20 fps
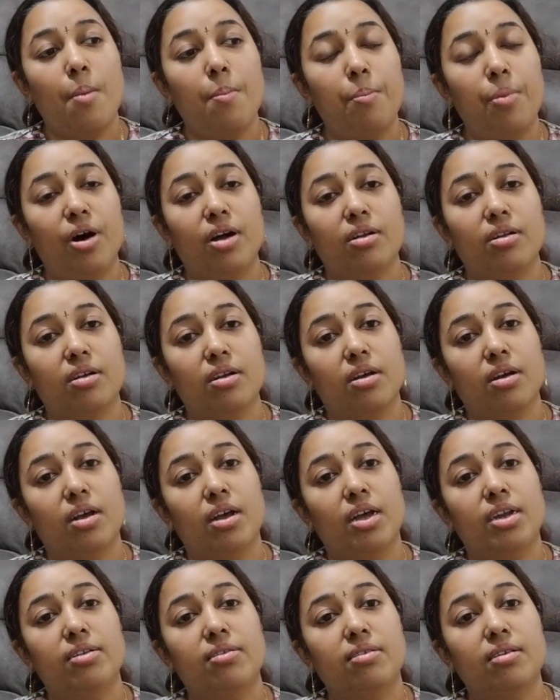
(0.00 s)
But
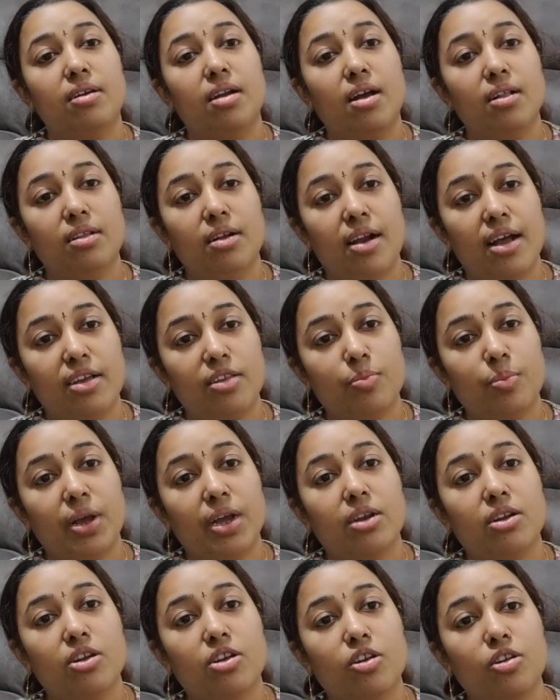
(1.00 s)
it is another
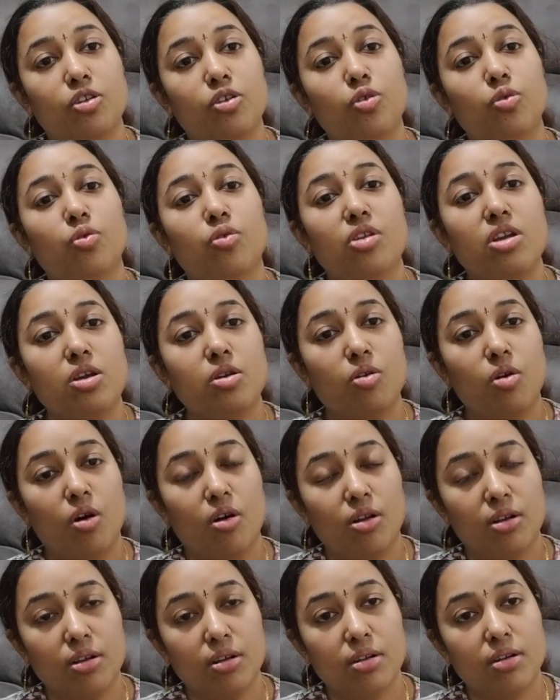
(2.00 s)
aspect to recall.